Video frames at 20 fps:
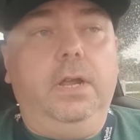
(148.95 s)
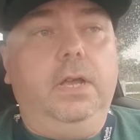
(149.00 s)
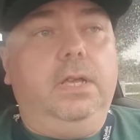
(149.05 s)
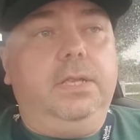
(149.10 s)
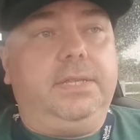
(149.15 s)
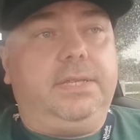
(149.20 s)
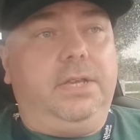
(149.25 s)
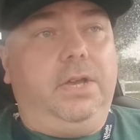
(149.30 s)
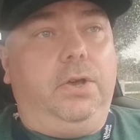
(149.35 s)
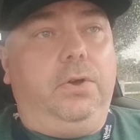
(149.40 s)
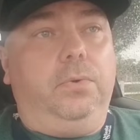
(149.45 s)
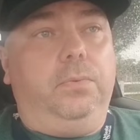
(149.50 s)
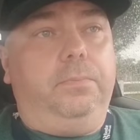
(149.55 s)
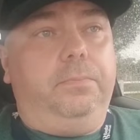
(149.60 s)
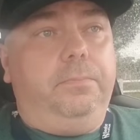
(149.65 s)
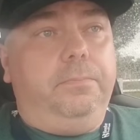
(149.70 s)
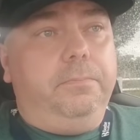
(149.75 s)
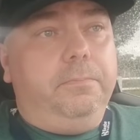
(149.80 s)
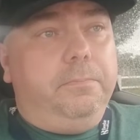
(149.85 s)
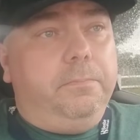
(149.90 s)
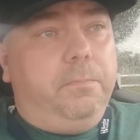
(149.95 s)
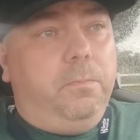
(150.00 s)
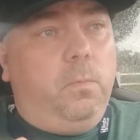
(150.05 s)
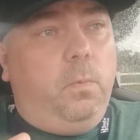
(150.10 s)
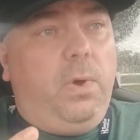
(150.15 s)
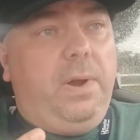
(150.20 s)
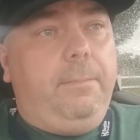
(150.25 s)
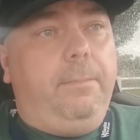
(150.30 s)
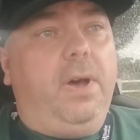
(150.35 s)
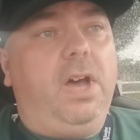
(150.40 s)
So
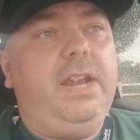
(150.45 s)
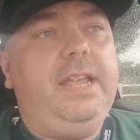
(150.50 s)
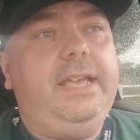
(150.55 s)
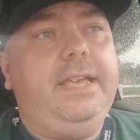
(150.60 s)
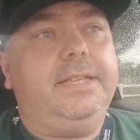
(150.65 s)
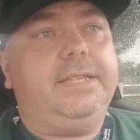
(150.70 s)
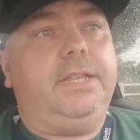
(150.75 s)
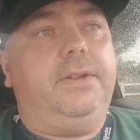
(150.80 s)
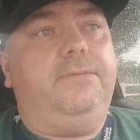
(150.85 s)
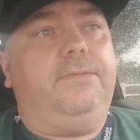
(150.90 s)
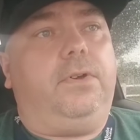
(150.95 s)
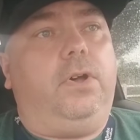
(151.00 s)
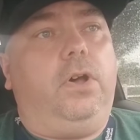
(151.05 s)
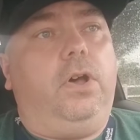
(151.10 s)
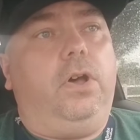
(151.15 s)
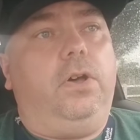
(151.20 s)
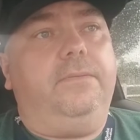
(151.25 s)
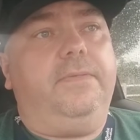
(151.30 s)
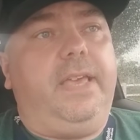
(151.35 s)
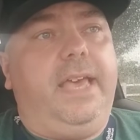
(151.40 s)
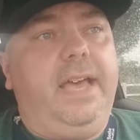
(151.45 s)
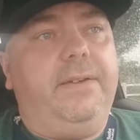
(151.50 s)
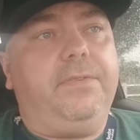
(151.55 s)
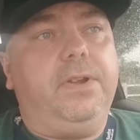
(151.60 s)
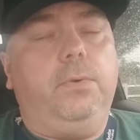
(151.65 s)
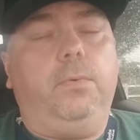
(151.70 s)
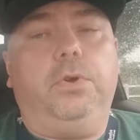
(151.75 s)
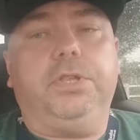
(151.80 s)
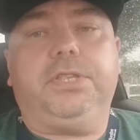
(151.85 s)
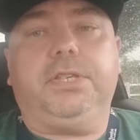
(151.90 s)
when money is involved,
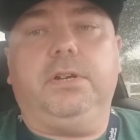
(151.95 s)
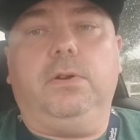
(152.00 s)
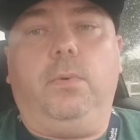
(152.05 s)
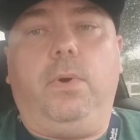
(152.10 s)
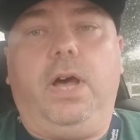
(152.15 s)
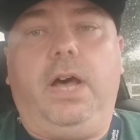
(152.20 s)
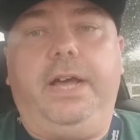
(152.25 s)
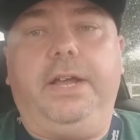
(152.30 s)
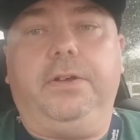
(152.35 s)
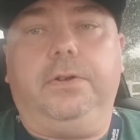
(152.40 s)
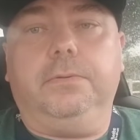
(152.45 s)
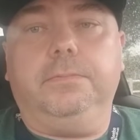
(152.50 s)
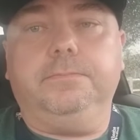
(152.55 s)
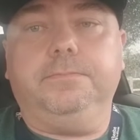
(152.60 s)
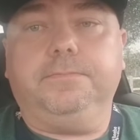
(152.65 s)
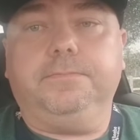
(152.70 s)
every once in a while,